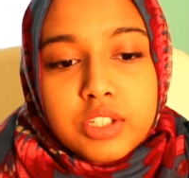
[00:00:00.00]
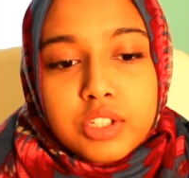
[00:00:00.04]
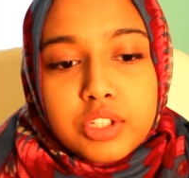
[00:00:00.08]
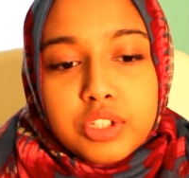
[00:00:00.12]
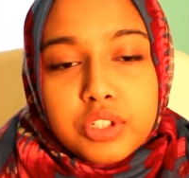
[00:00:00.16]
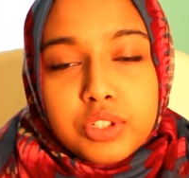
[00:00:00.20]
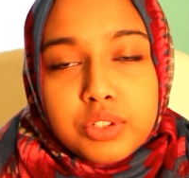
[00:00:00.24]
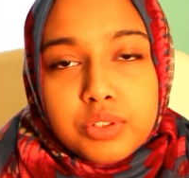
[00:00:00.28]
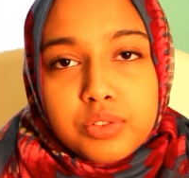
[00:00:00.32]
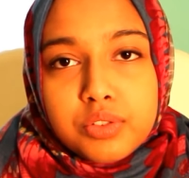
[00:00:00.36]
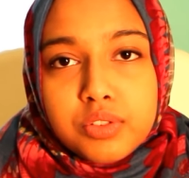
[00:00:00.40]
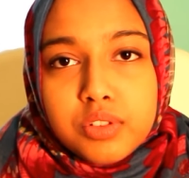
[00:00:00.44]

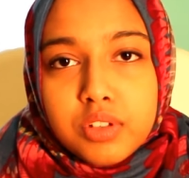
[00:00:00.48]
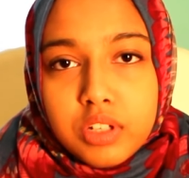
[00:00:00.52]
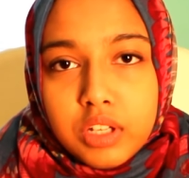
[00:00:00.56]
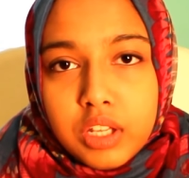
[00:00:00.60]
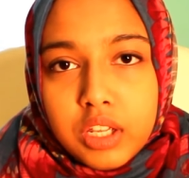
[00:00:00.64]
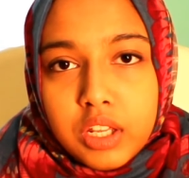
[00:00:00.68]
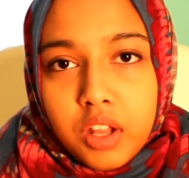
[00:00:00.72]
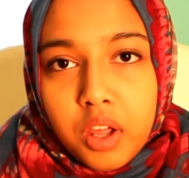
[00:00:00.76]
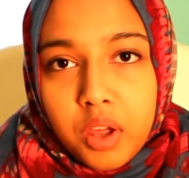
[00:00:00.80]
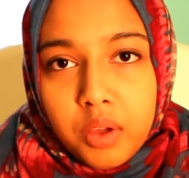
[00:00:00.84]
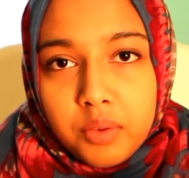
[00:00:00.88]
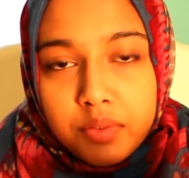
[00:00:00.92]
you should
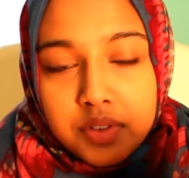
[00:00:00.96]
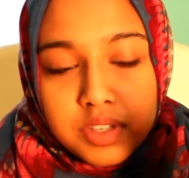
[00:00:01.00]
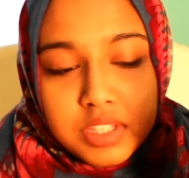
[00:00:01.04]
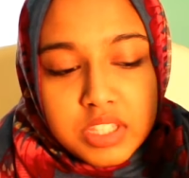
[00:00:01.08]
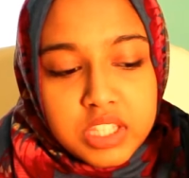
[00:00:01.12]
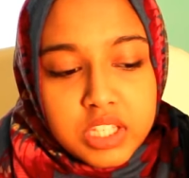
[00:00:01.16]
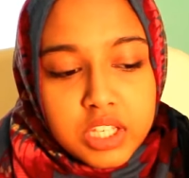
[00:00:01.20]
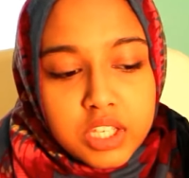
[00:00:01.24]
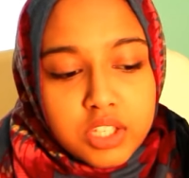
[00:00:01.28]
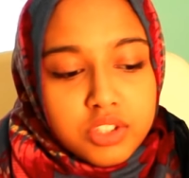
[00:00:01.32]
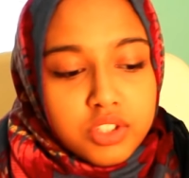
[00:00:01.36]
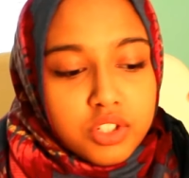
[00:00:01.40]
need
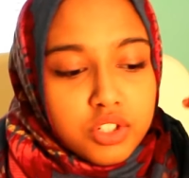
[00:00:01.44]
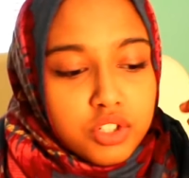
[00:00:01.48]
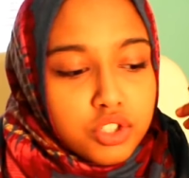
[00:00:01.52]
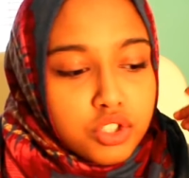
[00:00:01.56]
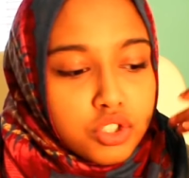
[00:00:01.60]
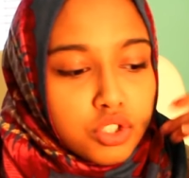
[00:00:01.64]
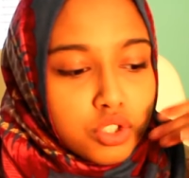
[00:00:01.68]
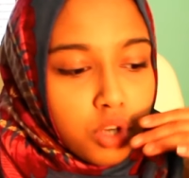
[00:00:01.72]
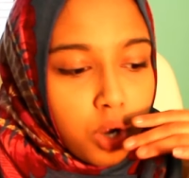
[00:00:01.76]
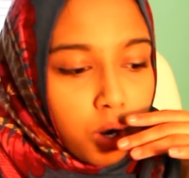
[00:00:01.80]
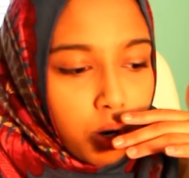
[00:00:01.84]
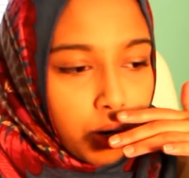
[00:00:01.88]
obviously is a
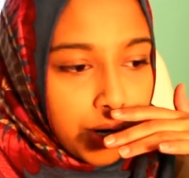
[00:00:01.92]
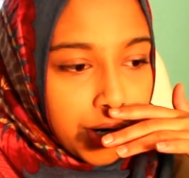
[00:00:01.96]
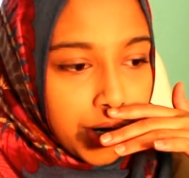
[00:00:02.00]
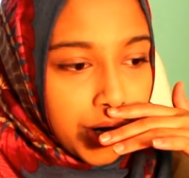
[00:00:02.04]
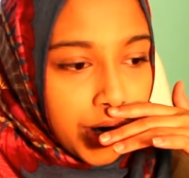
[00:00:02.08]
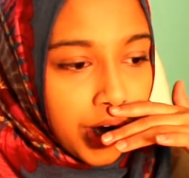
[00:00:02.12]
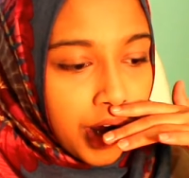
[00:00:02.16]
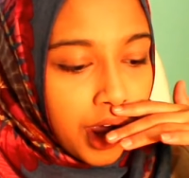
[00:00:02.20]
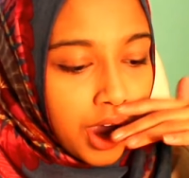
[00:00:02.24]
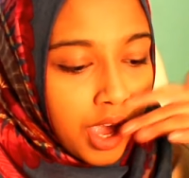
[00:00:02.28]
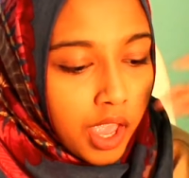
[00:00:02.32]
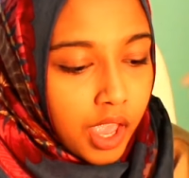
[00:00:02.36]

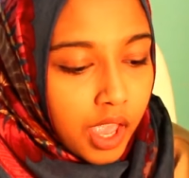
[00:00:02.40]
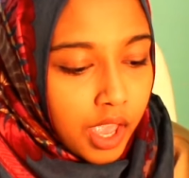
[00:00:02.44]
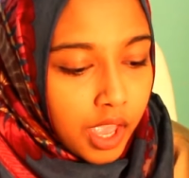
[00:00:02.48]
jar,